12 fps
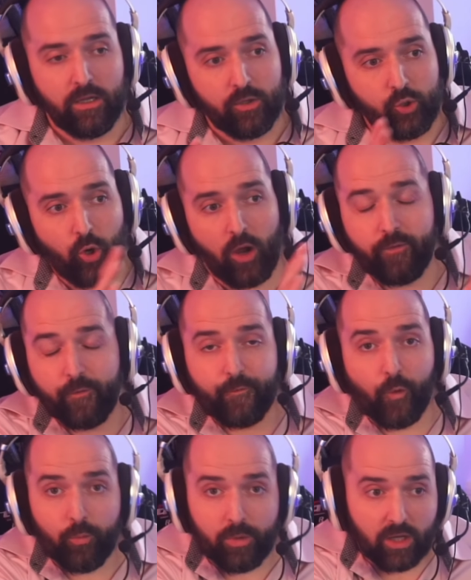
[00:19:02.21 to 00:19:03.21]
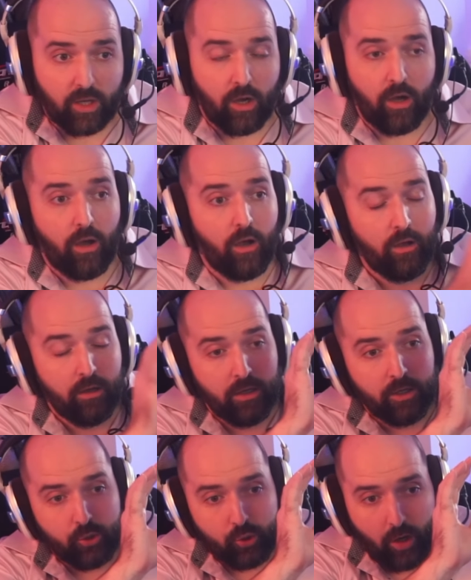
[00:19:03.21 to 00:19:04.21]
Drive a Formula car,
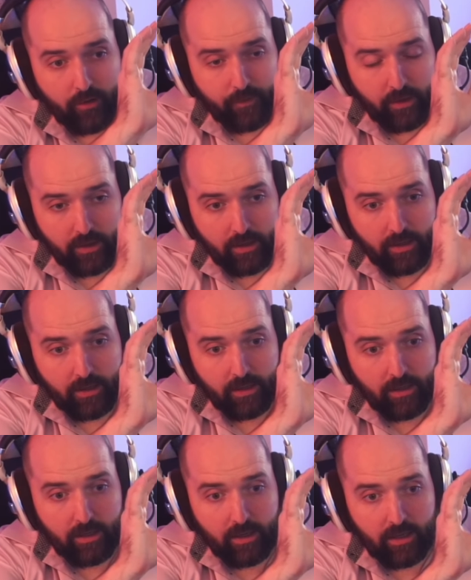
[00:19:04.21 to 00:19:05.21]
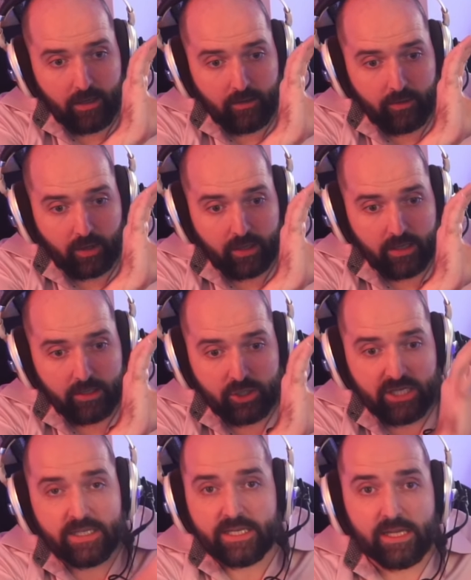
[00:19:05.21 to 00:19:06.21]
drive like a
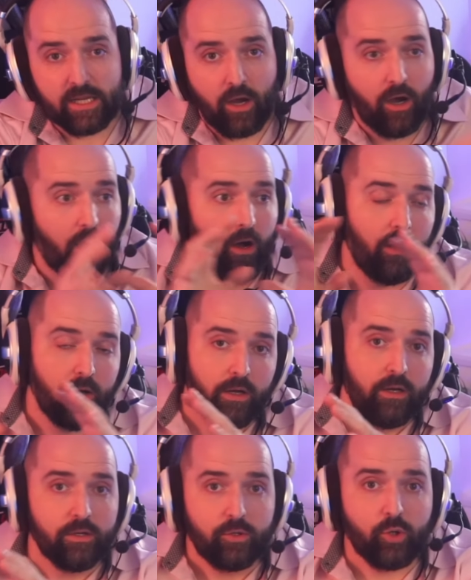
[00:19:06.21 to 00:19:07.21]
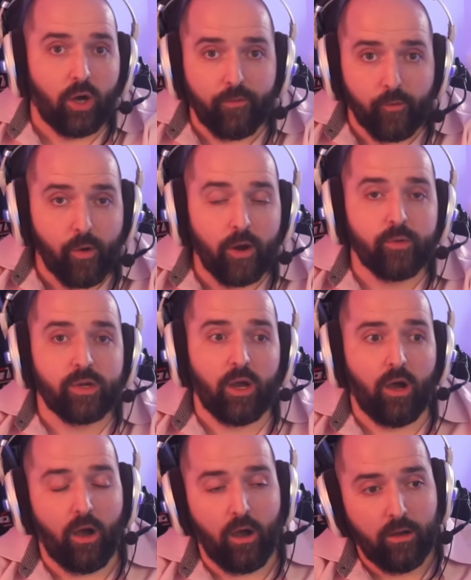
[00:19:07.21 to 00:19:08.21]
GT car, drive a road
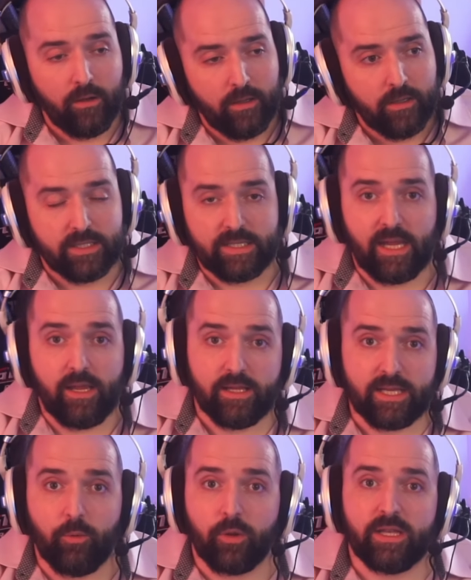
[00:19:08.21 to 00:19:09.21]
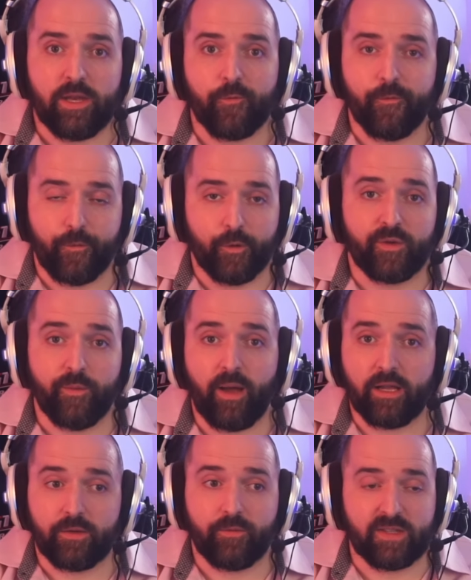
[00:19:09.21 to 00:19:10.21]
car. See what the different force
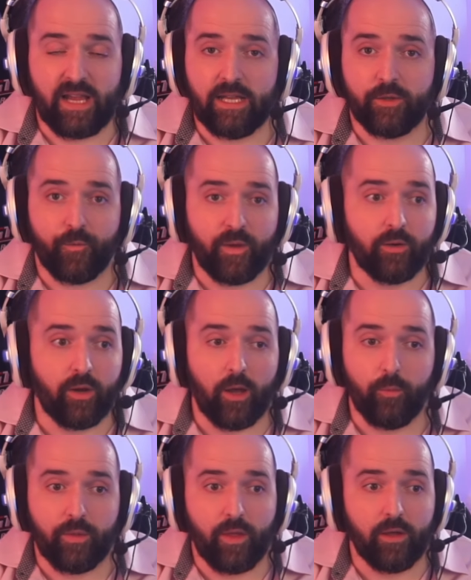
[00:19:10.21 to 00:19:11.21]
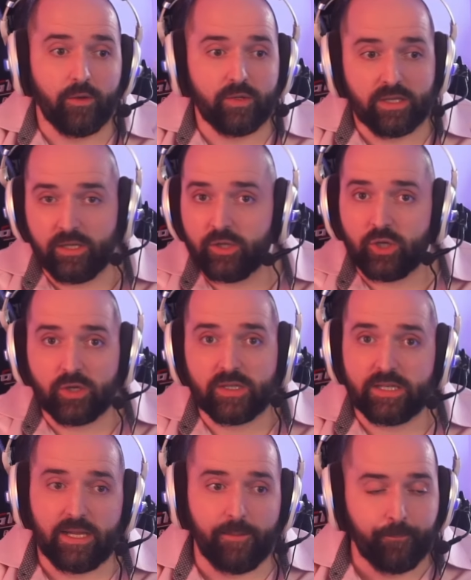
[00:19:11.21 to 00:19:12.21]
feedback settings feel like with those, and adjust
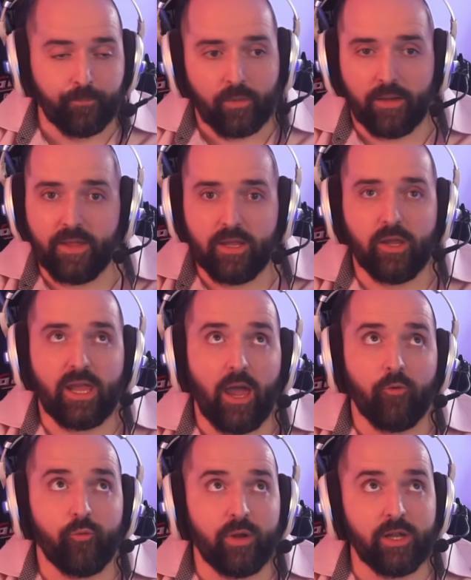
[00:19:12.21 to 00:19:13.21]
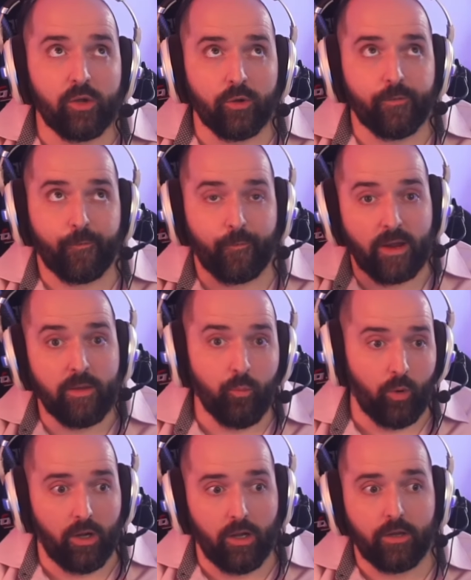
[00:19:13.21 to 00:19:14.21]
it. And then you get a really good
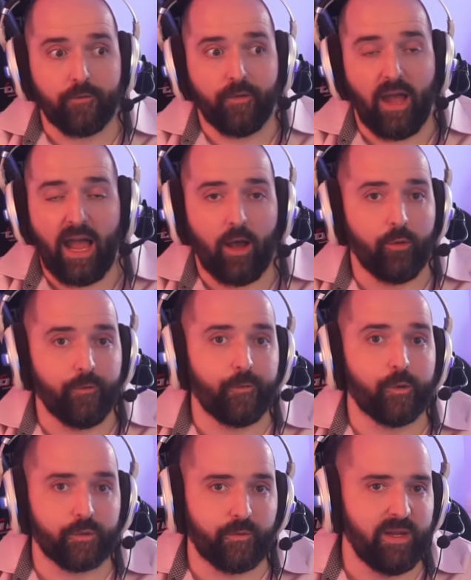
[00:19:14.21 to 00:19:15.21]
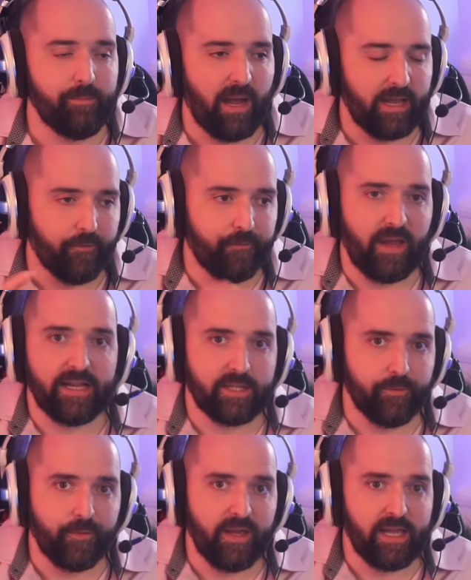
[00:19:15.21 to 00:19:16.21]
framework for how the force feedback affects the
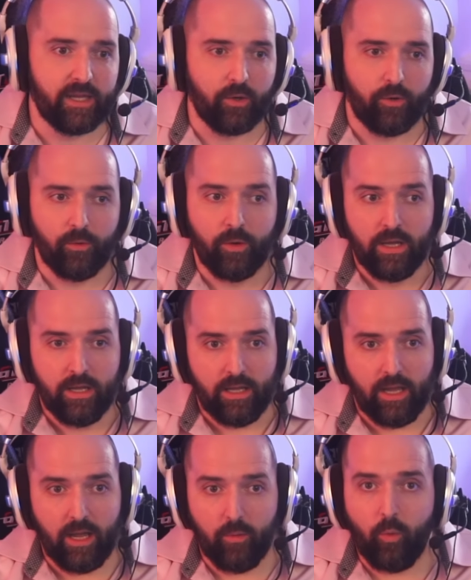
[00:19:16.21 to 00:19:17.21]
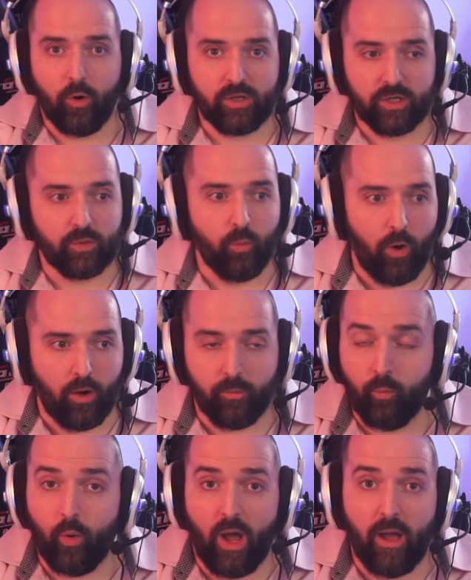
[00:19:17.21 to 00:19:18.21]
vehicle, what does what,
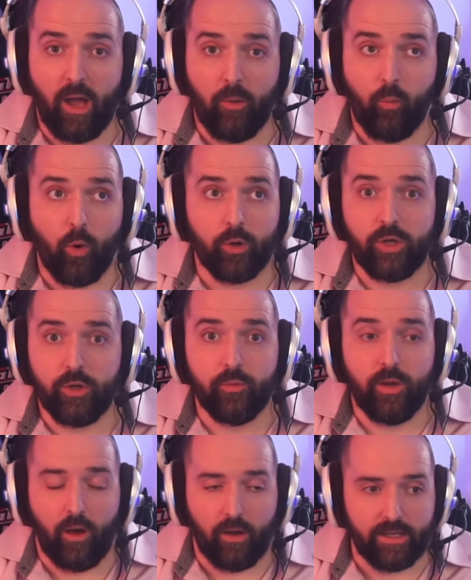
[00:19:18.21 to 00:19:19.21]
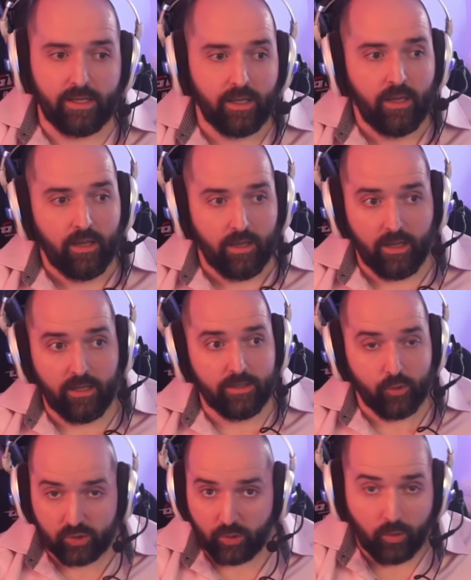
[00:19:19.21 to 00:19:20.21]
and what you like, and
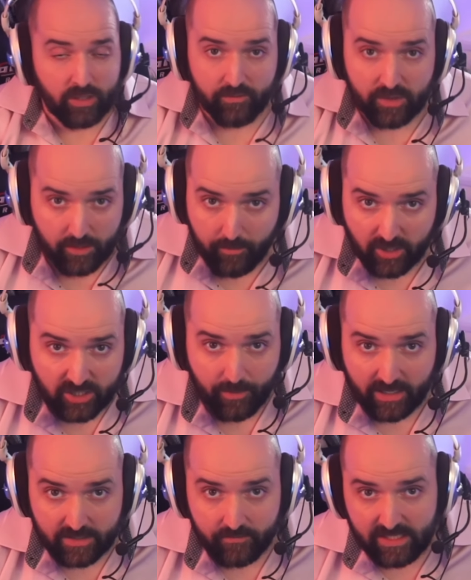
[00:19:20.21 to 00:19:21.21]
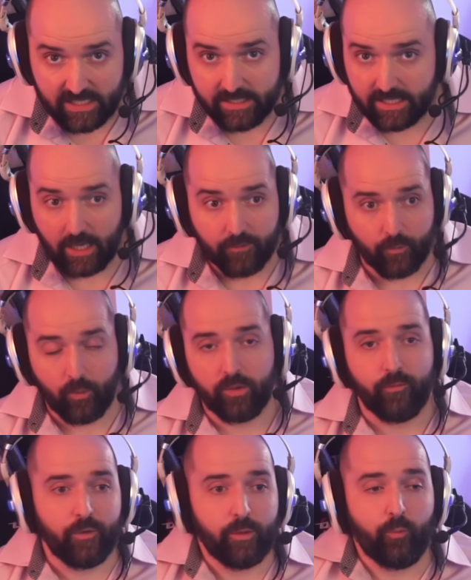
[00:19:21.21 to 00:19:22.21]
also what gives you the most amount of detail for
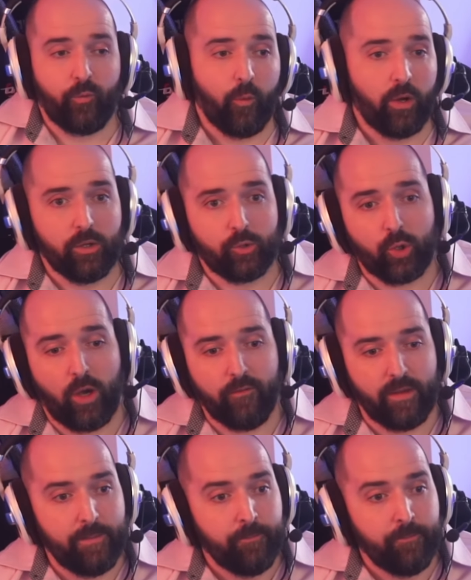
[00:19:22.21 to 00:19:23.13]
what you're driving.